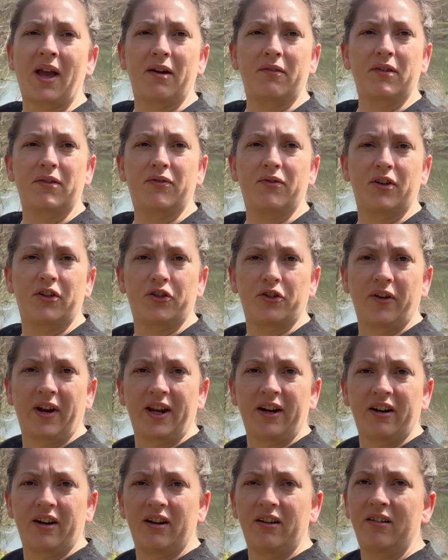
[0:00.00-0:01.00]

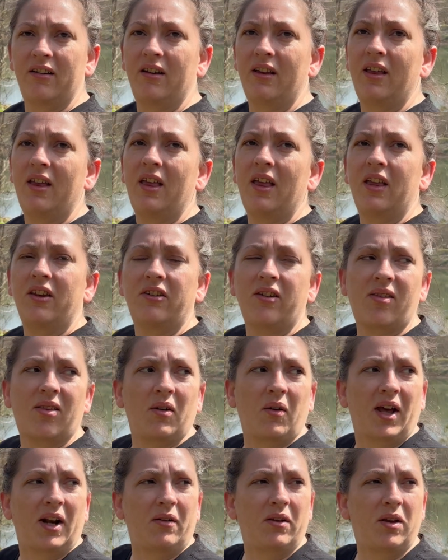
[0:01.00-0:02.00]
refrigerator just
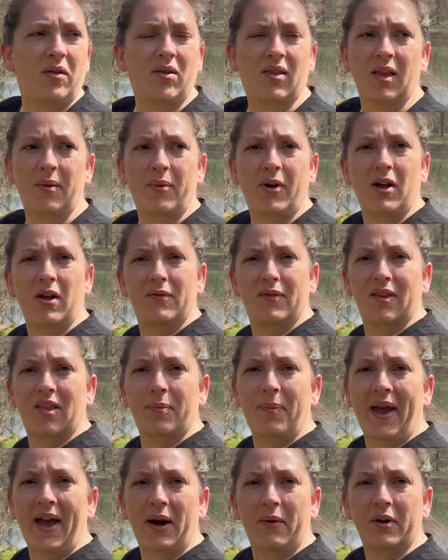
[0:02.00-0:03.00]
so I don't use up all of its
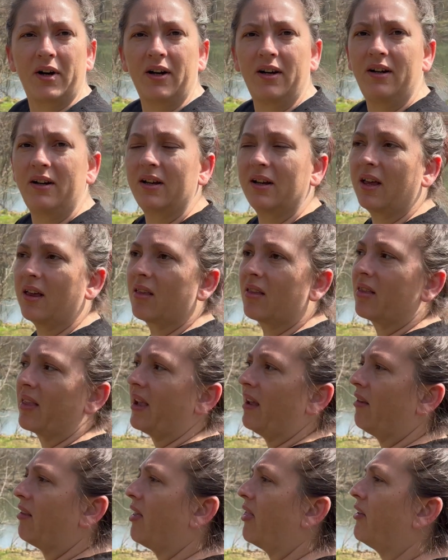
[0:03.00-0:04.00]
power, because
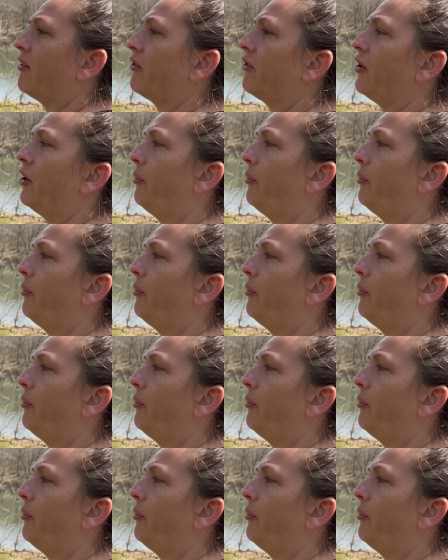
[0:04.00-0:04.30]
like I said, there's no